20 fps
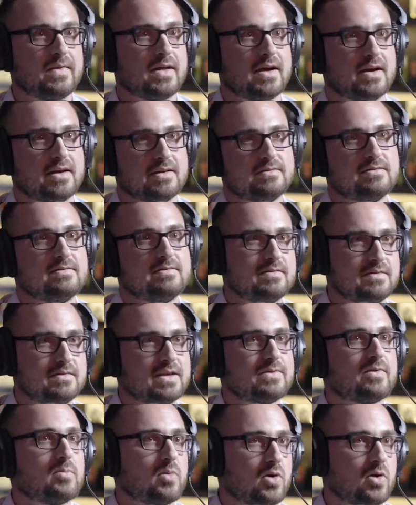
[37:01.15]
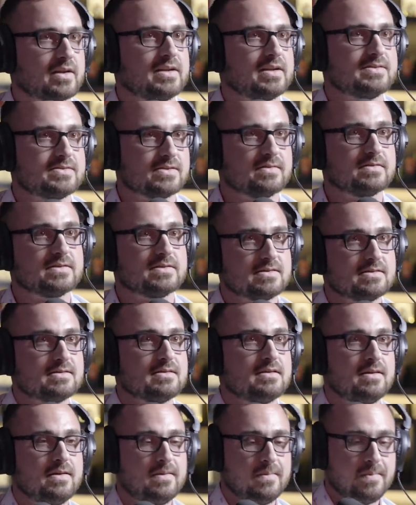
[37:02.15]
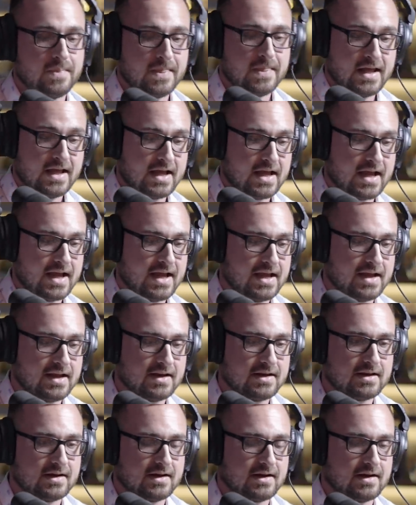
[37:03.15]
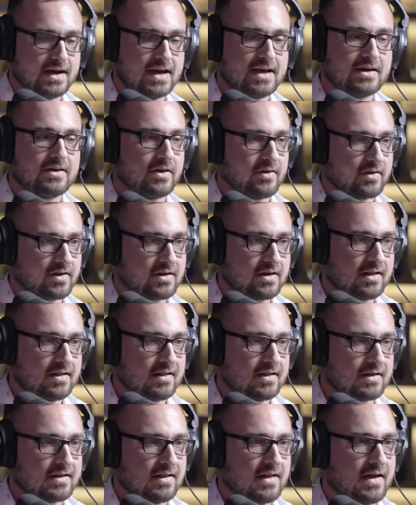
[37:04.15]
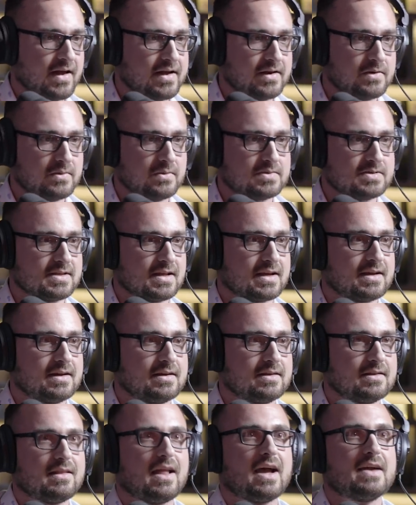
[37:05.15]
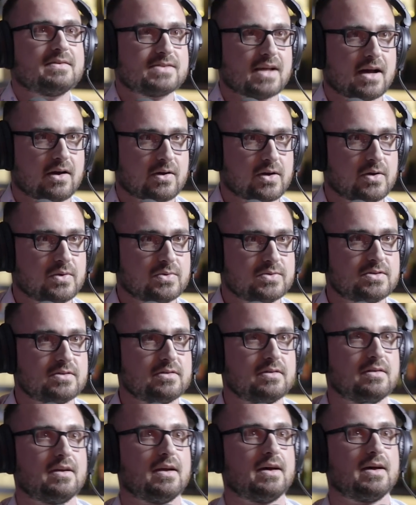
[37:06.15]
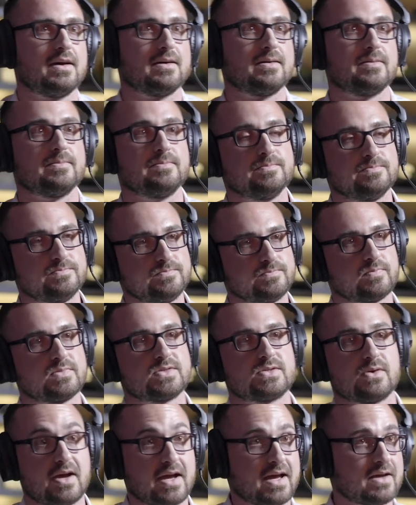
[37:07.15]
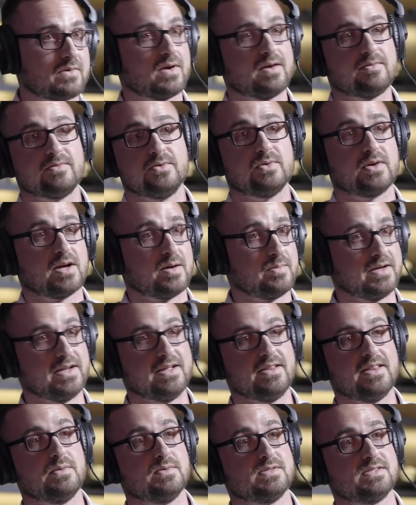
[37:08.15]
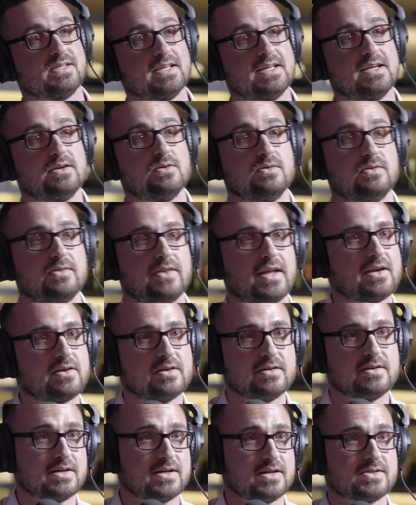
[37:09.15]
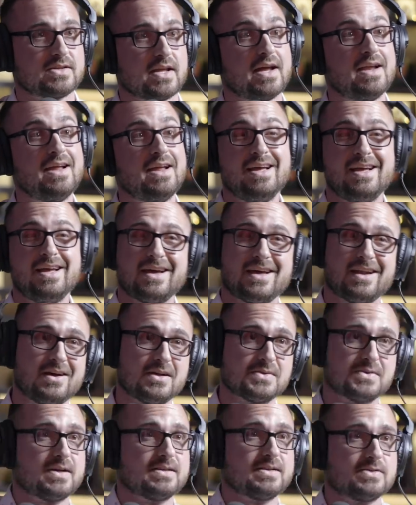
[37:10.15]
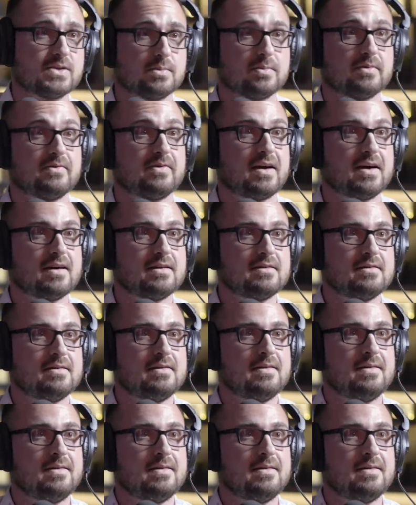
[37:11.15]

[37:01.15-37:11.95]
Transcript: uh, different marketing services. Mm-hmm. And uh, I had another cl client who was like a lifestyle coach. Um, so I had revenue coming in that was mm-hmm. legal. They couldn't touch that. And I also had Serpify.